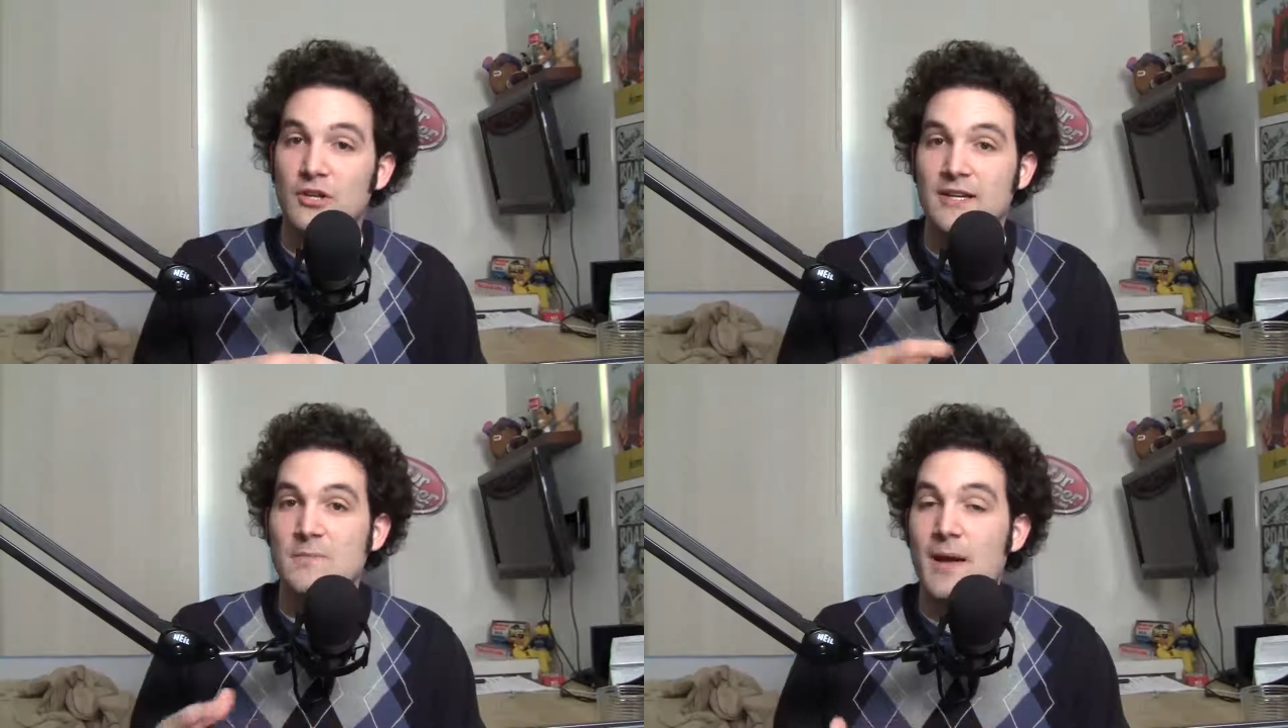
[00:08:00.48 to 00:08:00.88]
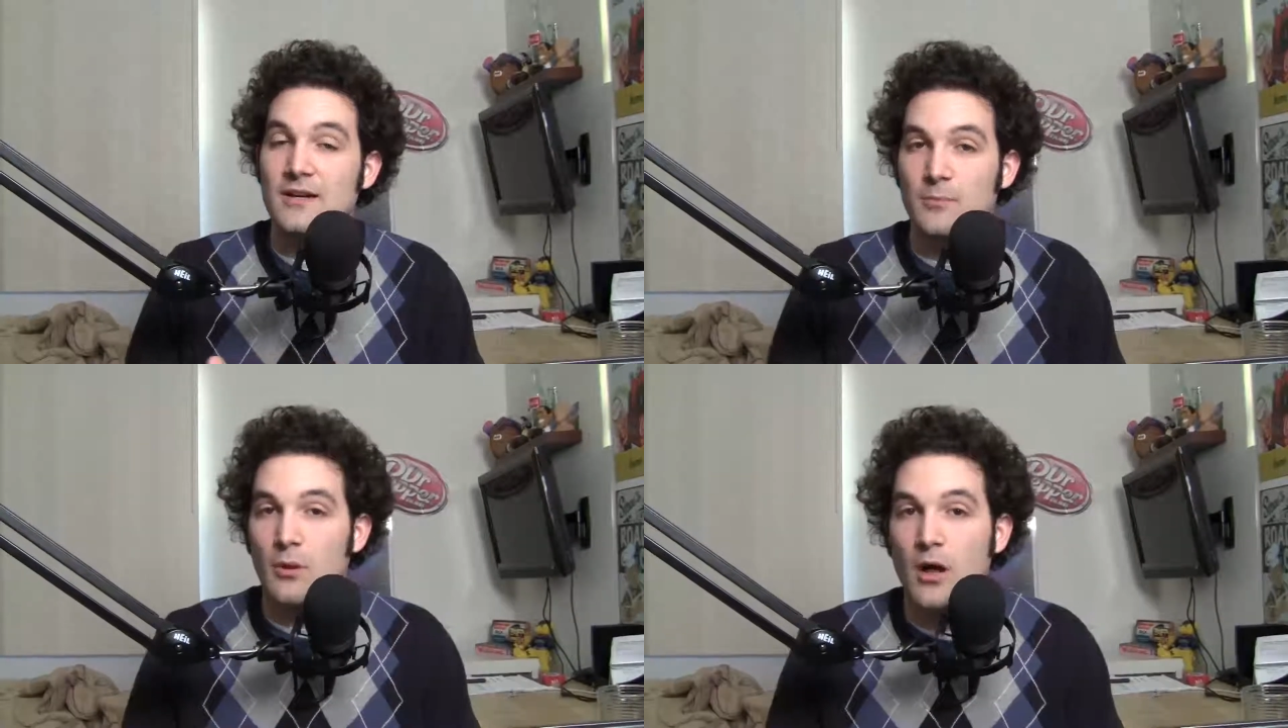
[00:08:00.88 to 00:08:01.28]
links
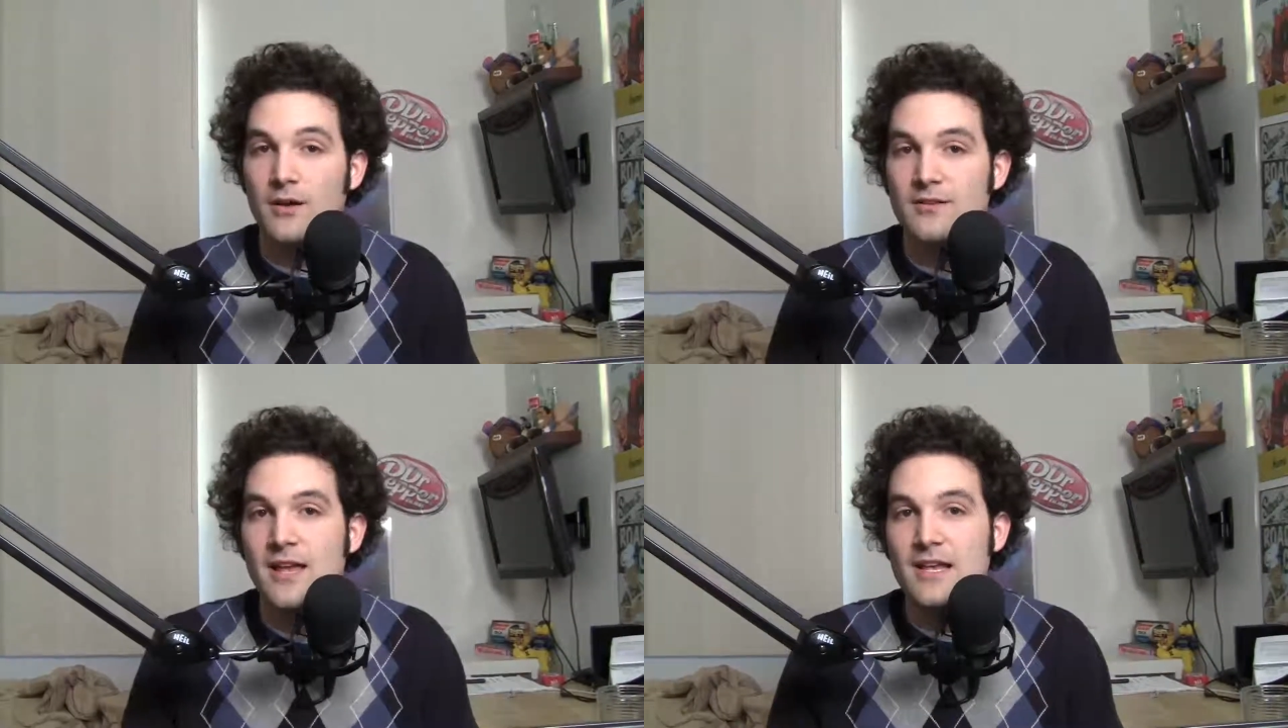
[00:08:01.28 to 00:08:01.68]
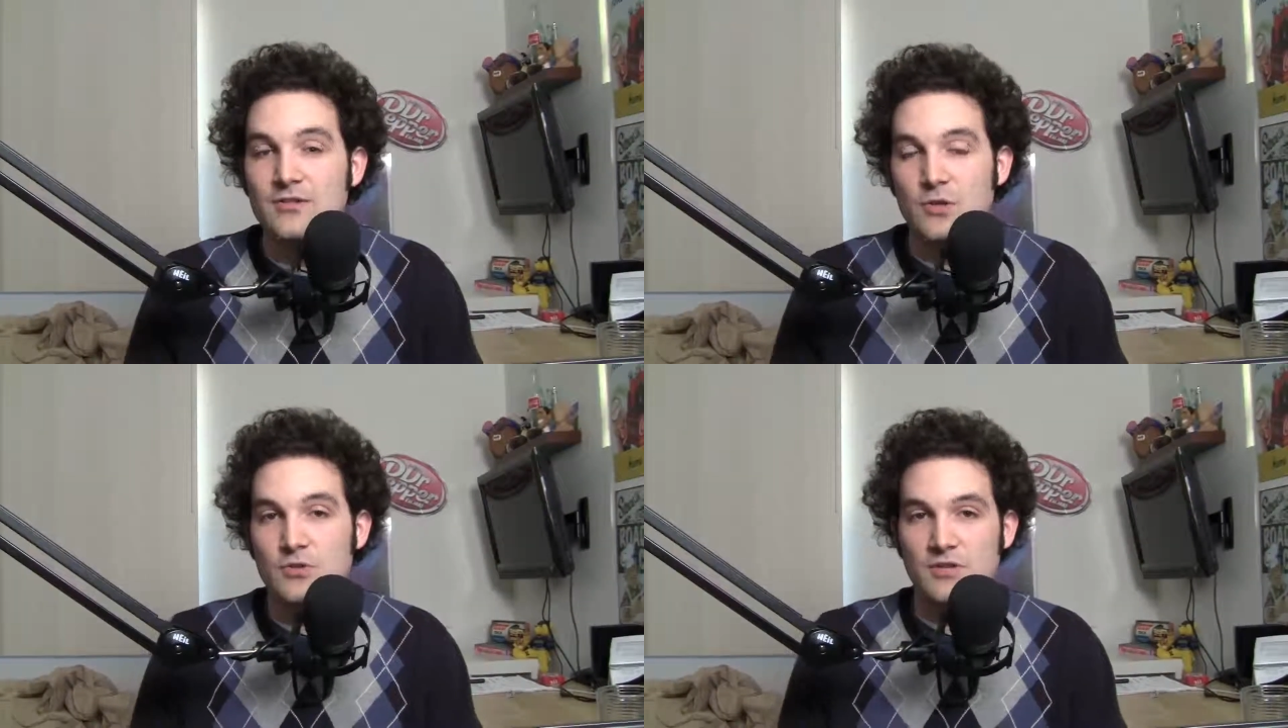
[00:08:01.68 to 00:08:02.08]
back to blogs.
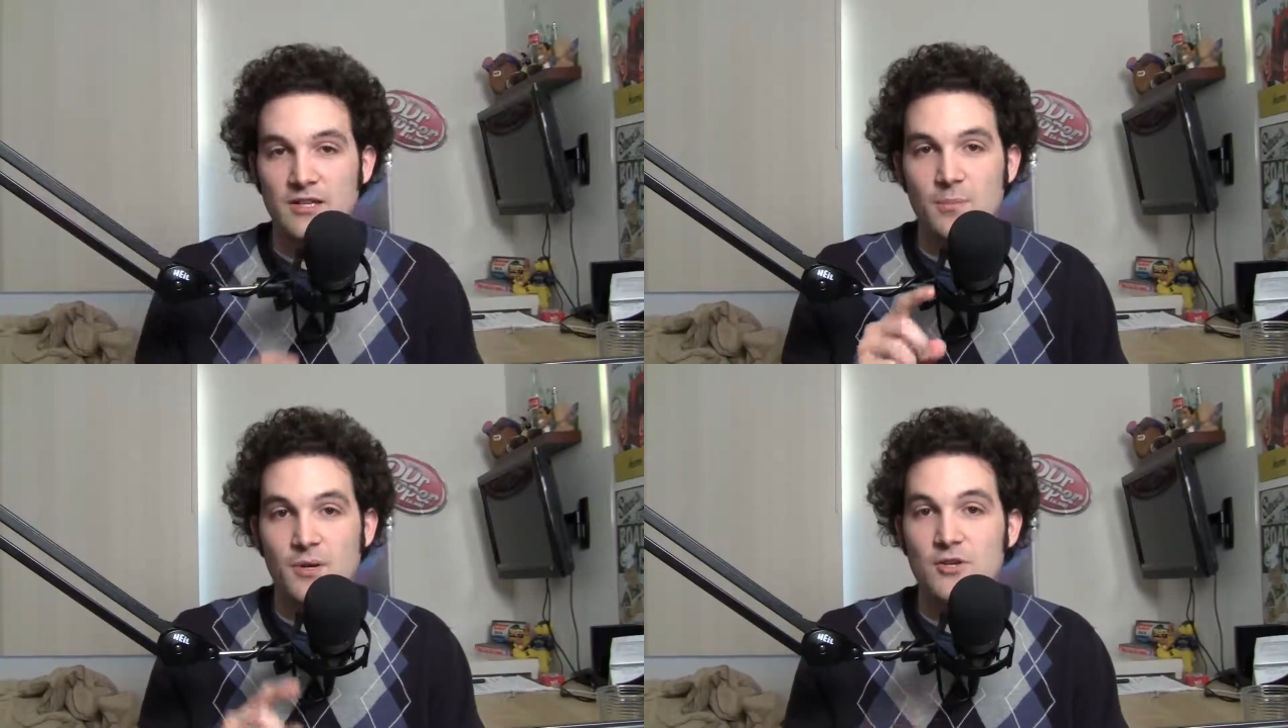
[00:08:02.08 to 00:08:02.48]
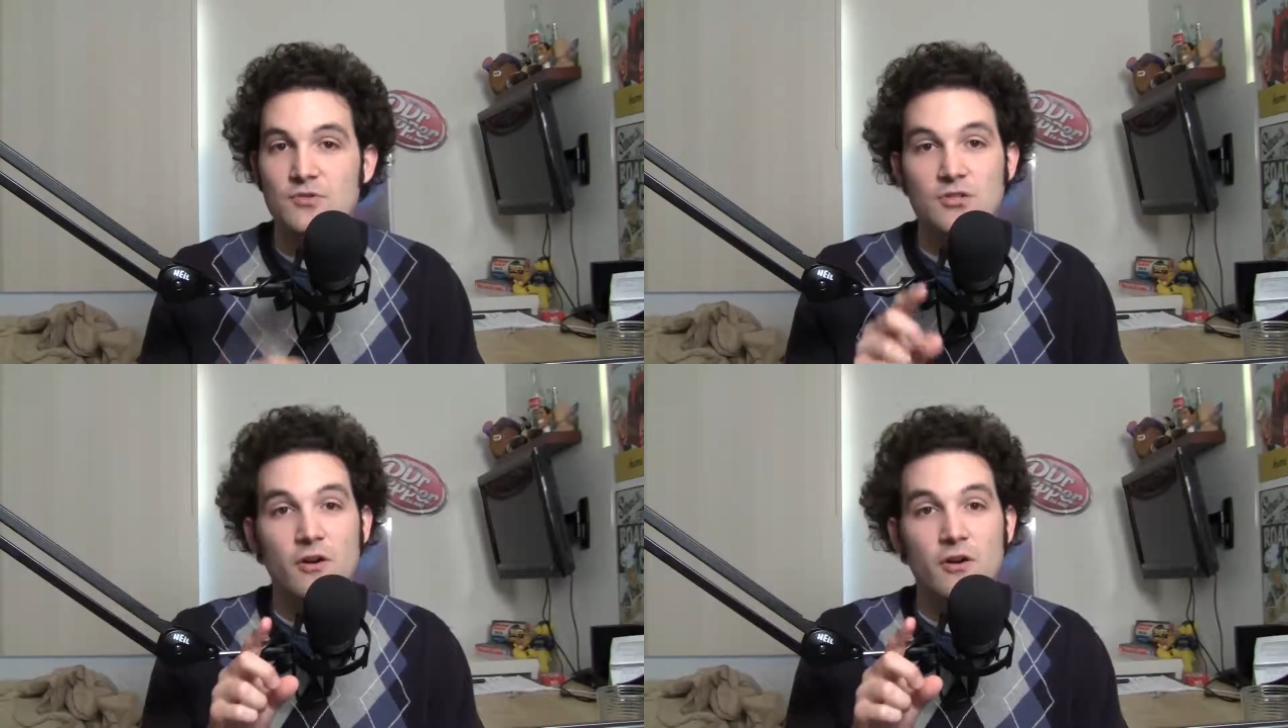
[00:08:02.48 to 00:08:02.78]
So interesting that Pinterest